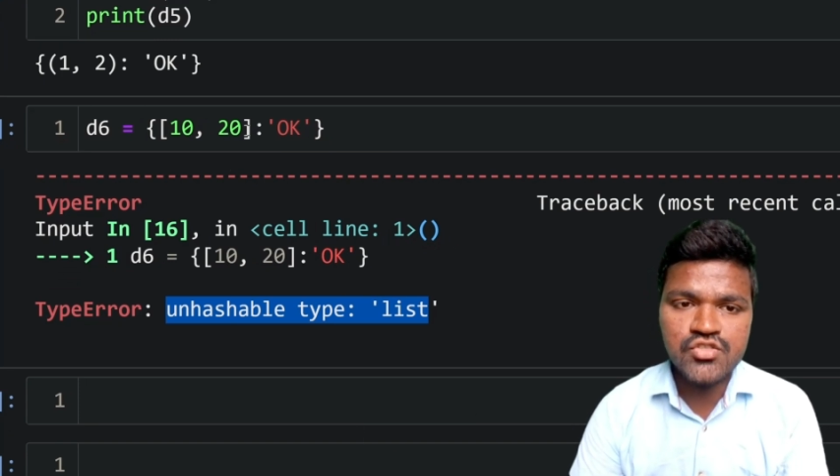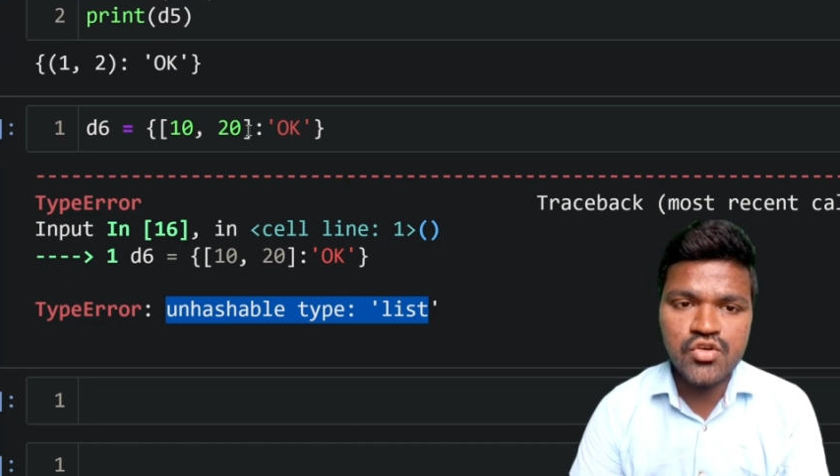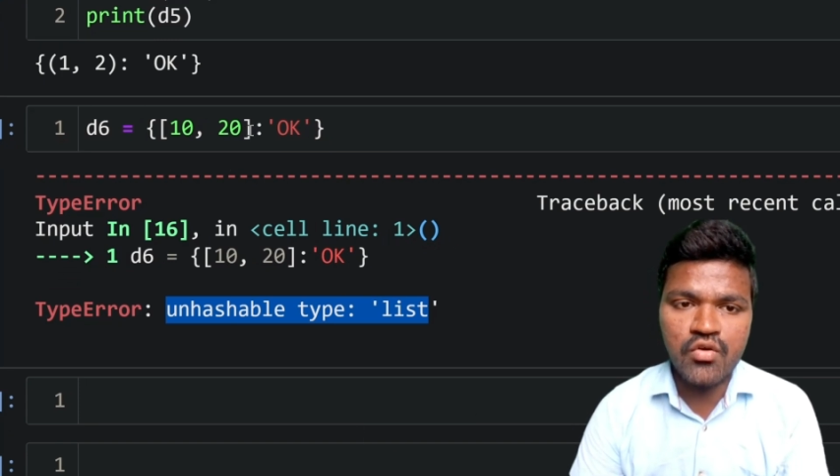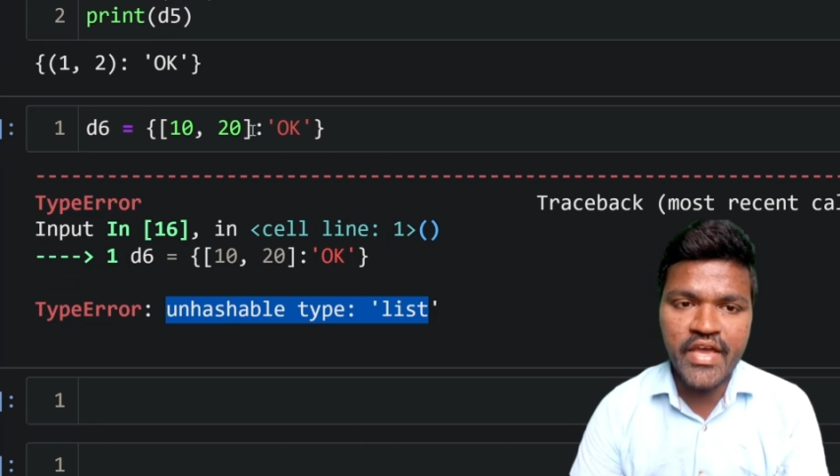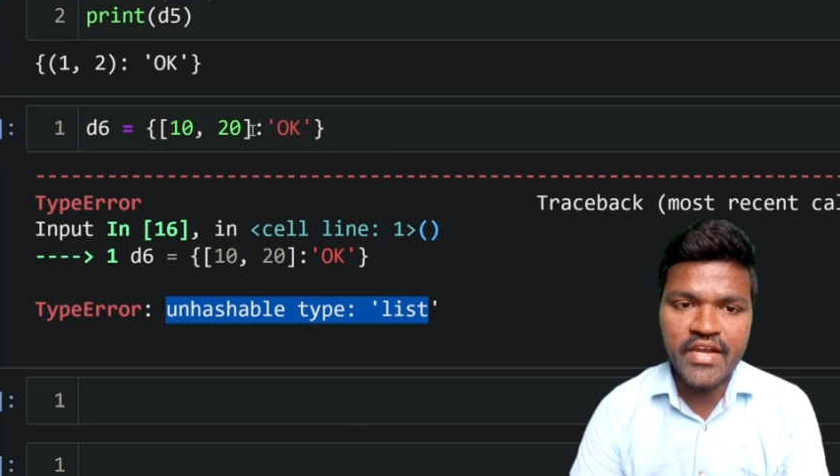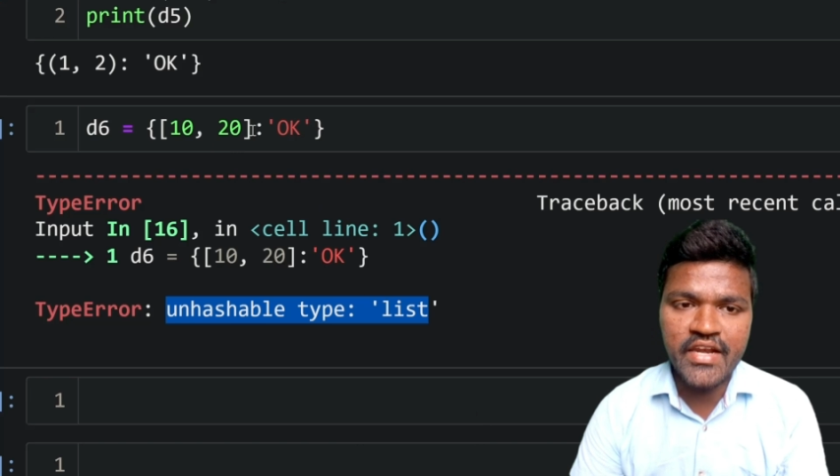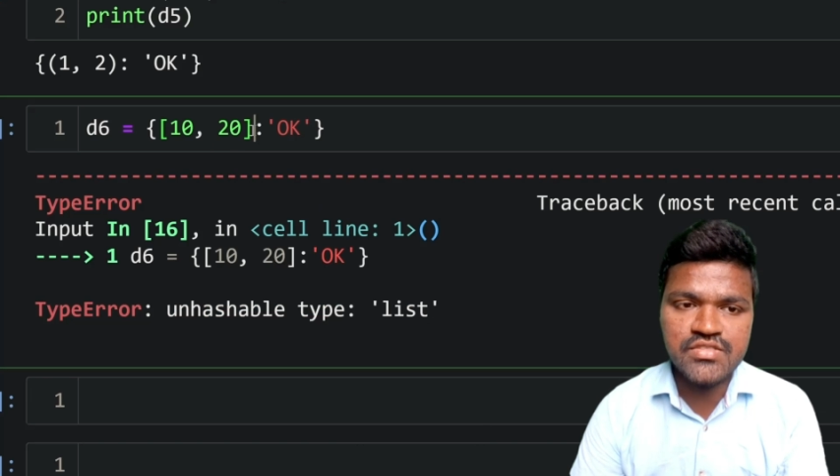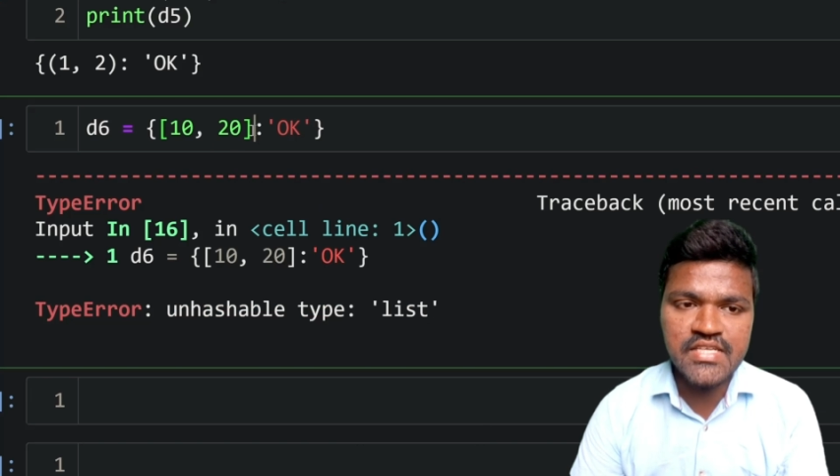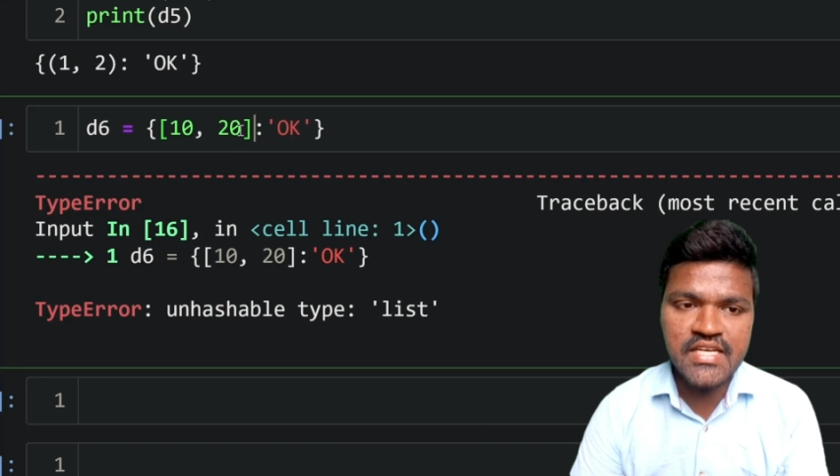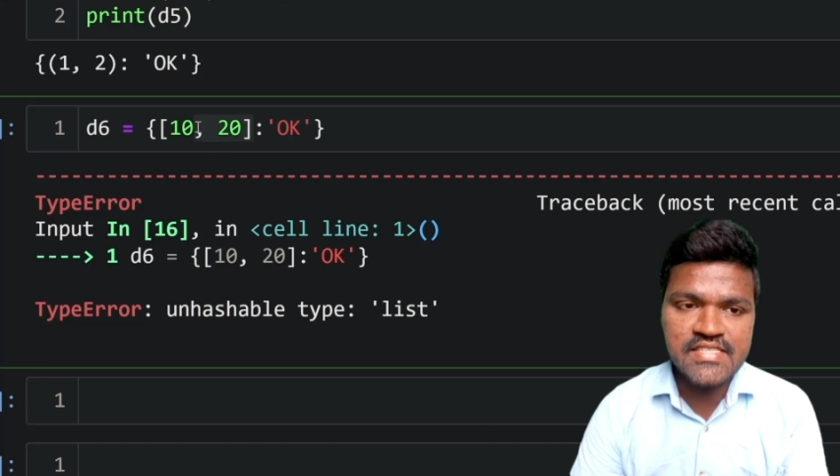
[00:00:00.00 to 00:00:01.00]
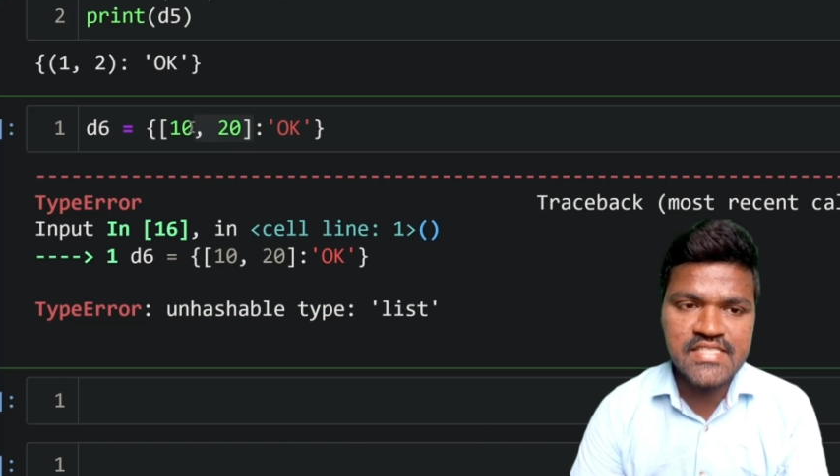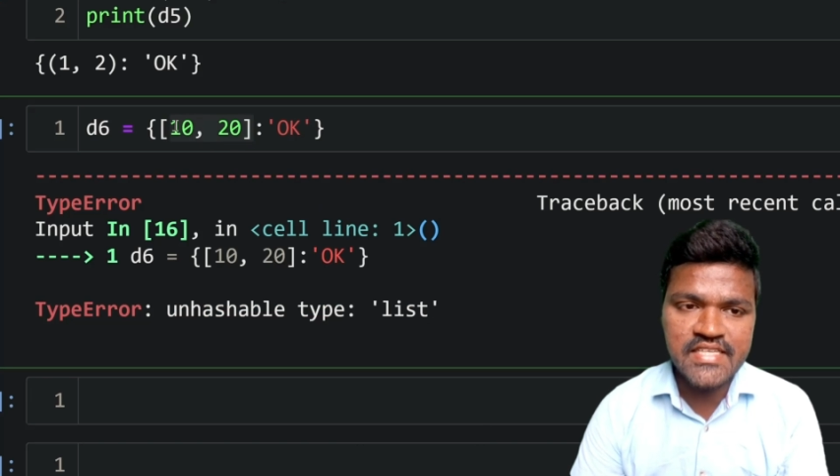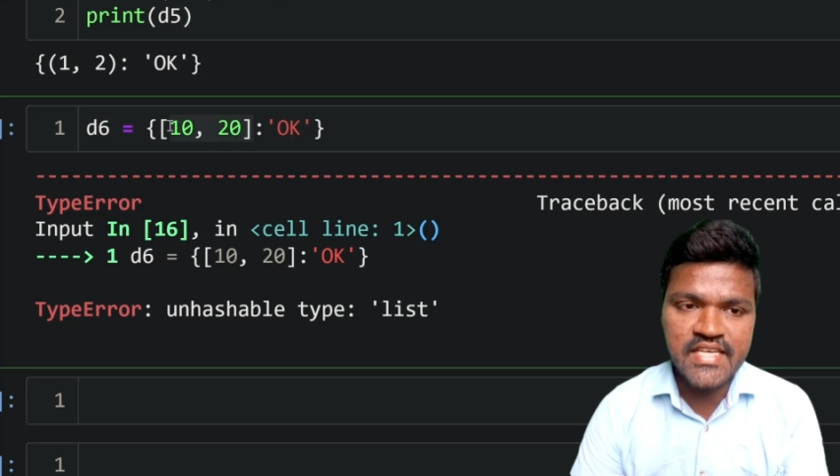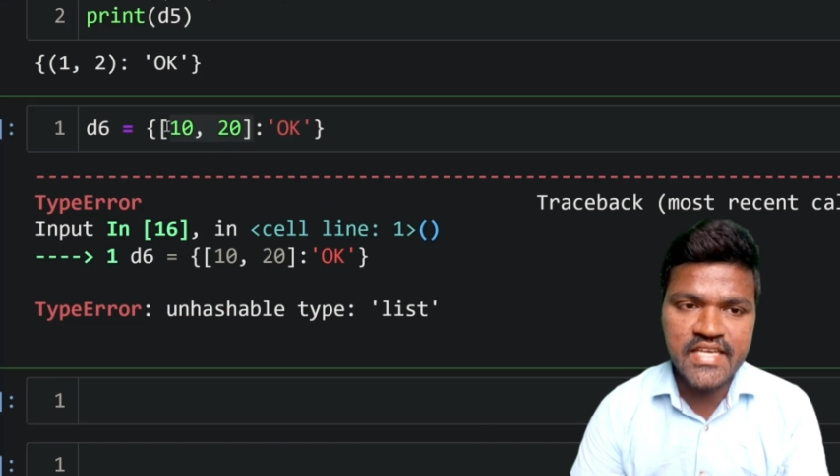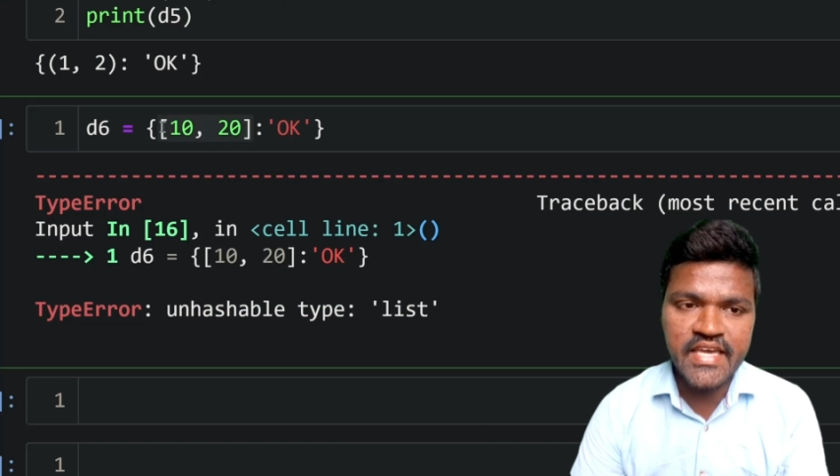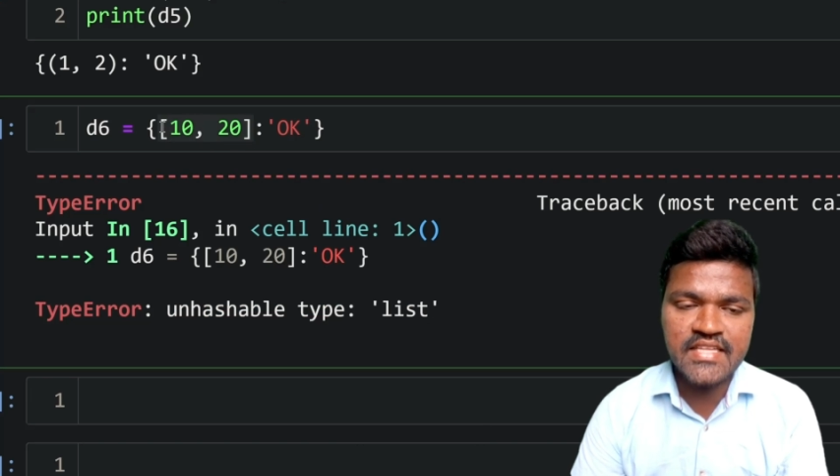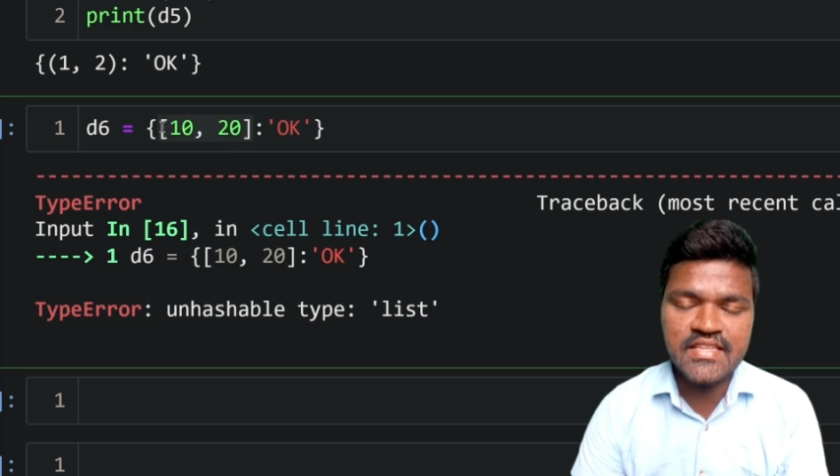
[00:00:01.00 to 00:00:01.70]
So we are using list as a key,